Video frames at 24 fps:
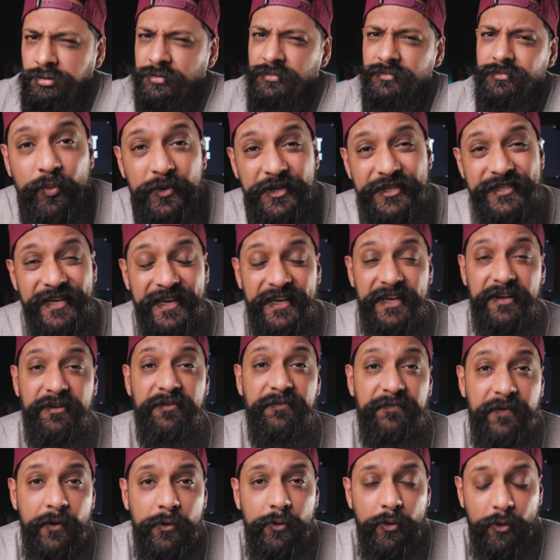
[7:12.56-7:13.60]
Hmm, when you're taking a
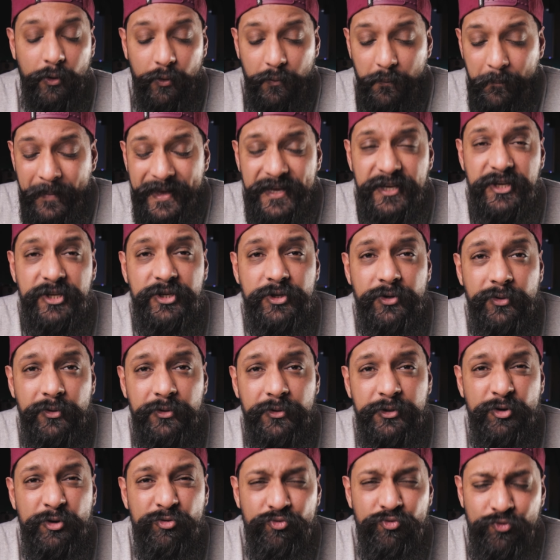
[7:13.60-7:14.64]
photo, make
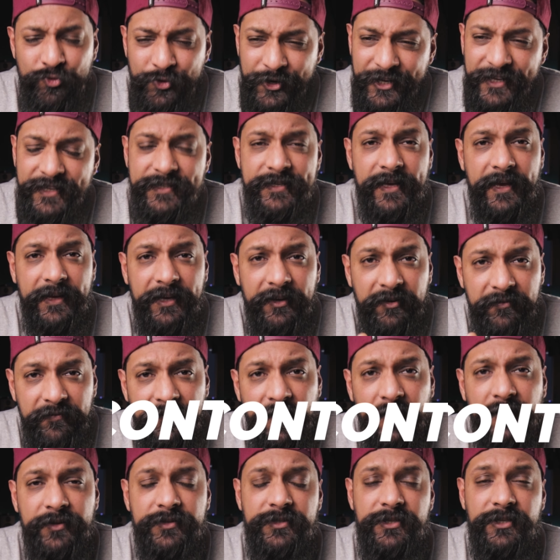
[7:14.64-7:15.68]
sure you're really taking
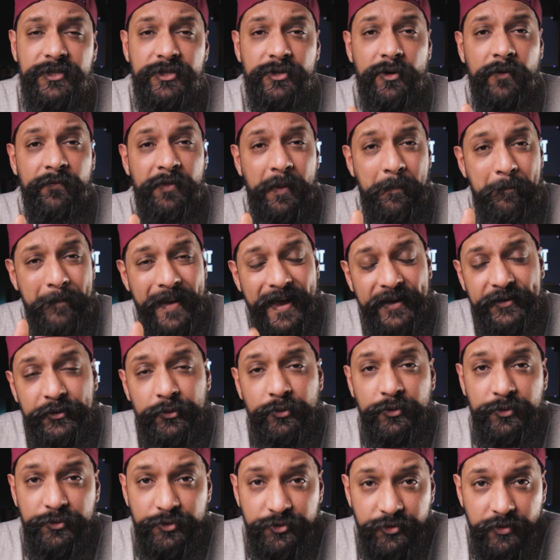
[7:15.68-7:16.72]
advantage of the
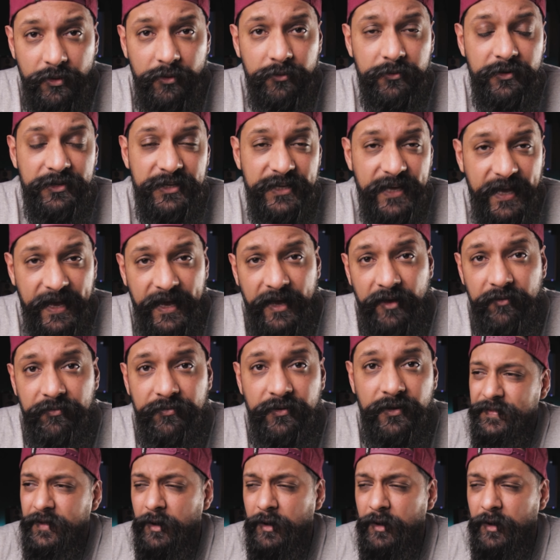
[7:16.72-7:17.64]
manual control that you have.